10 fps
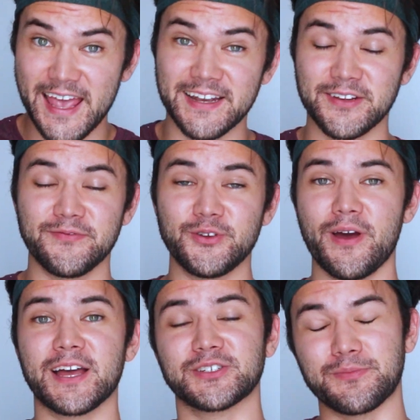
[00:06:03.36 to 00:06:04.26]
end of
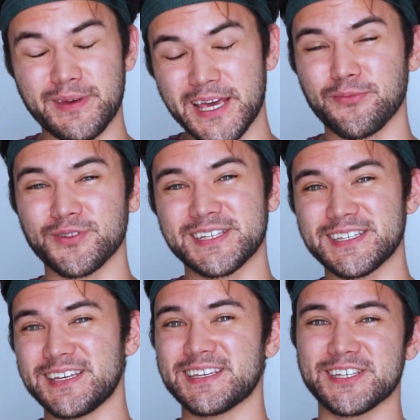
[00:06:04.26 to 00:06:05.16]
you actually being able to
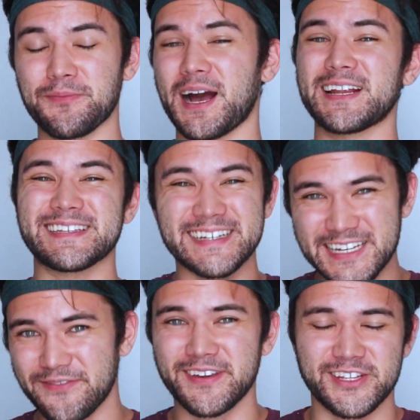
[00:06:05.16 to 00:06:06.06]
see some kind of
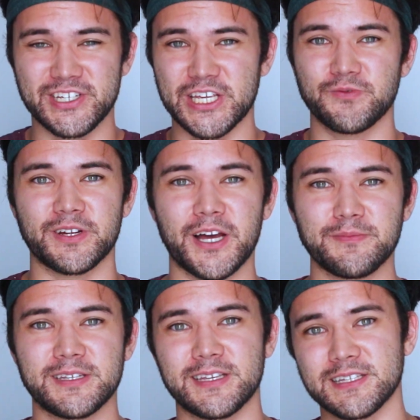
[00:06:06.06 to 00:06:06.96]
significant change when it
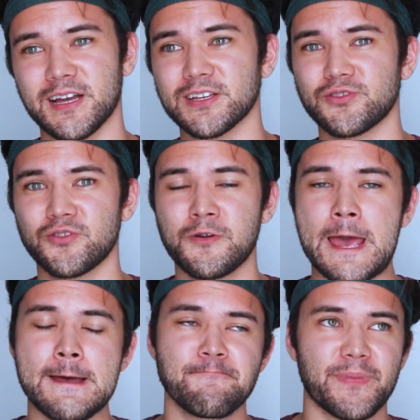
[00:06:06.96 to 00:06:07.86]
comes to testosterone,
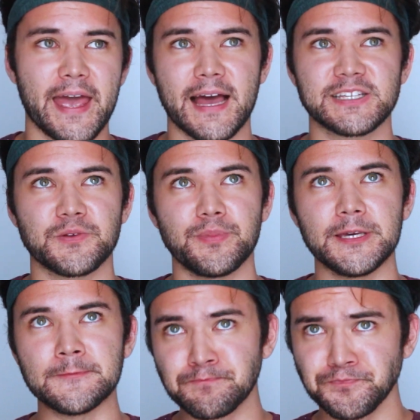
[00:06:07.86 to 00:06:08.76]
it has to
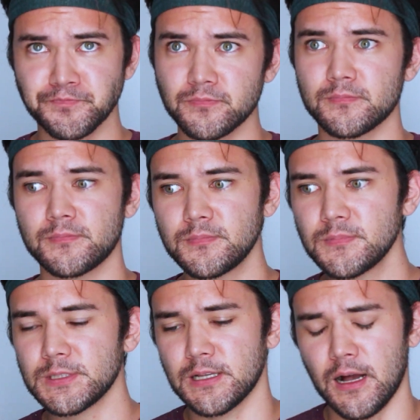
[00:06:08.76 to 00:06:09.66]
be
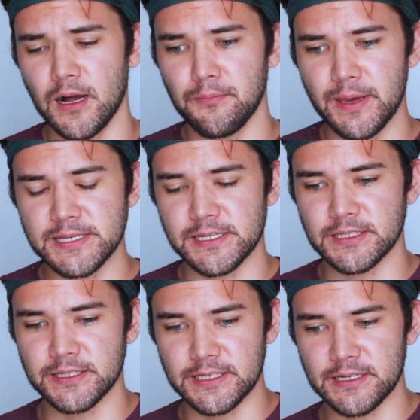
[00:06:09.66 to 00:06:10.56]
uh,
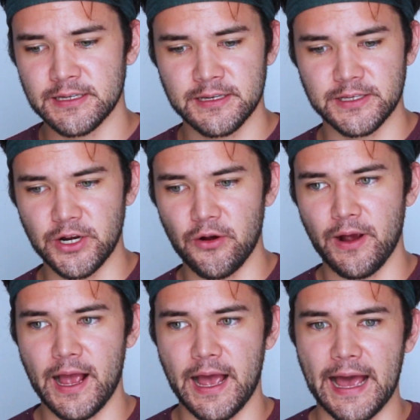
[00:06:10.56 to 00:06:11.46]
basically, you
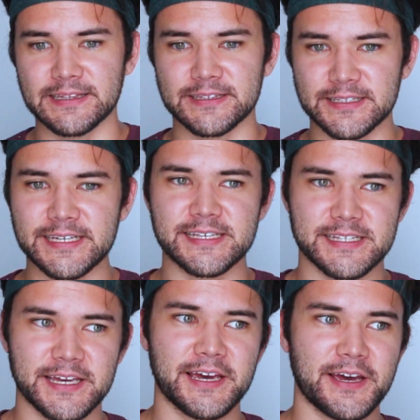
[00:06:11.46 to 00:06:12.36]
know, at
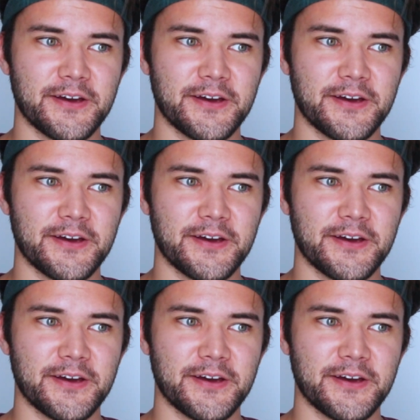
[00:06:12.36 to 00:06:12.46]
least